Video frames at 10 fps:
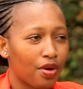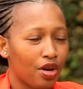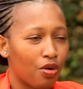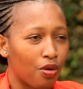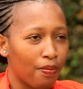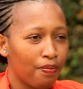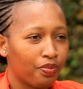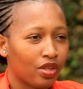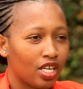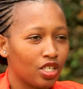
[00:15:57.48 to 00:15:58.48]
way
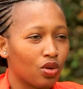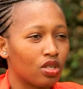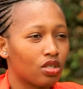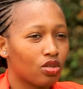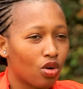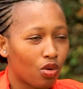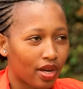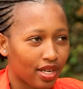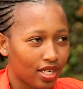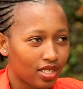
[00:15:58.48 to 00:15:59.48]
home, it was so
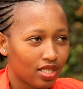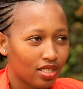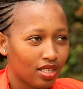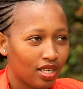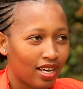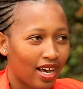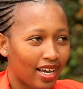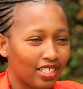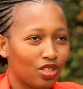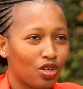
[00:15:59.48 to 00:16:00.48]
quiet.
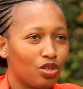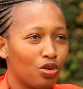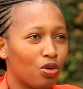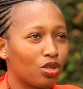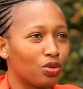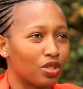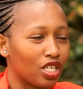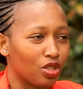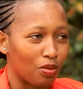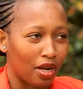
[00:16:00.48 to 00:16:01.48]
I did not know what to
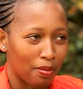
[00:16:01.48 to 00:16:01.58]
say to my